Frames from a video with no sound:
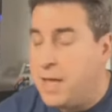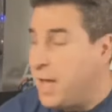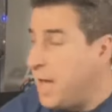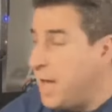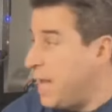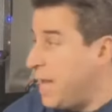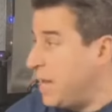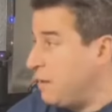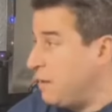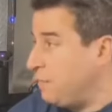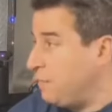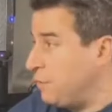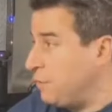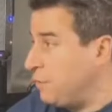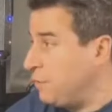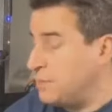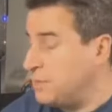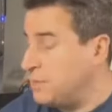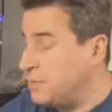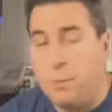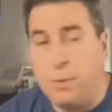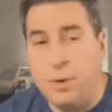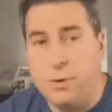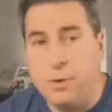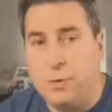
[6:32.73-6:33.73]
and if you're
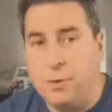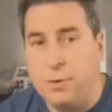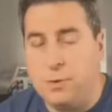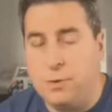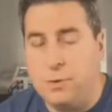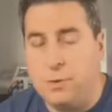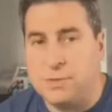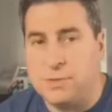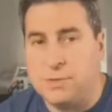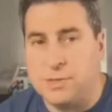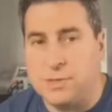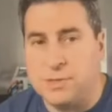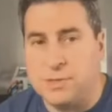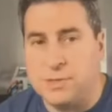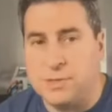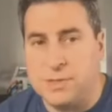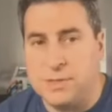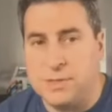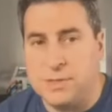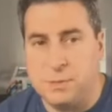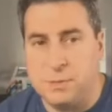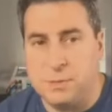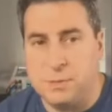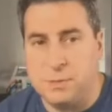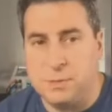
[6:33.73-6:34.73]
someone who uses these
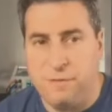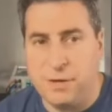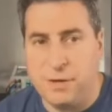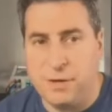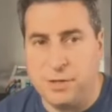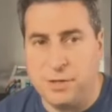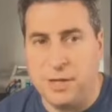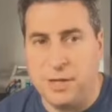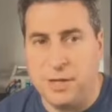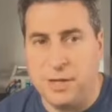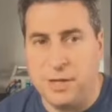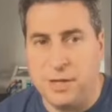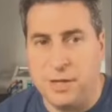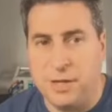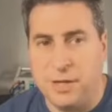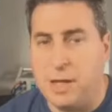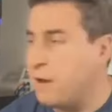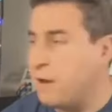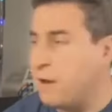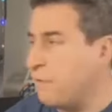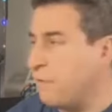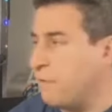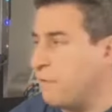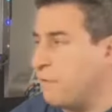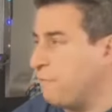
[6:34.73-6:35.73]
professionally, a lot
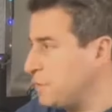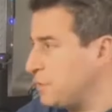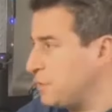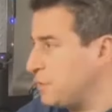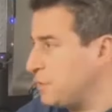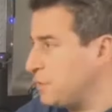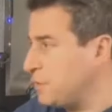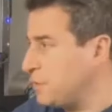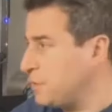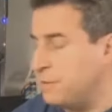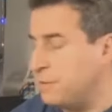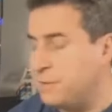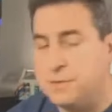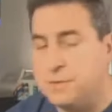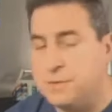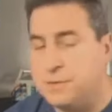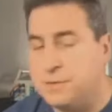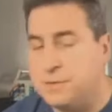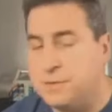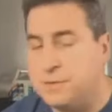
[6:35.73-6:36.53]
of photographers,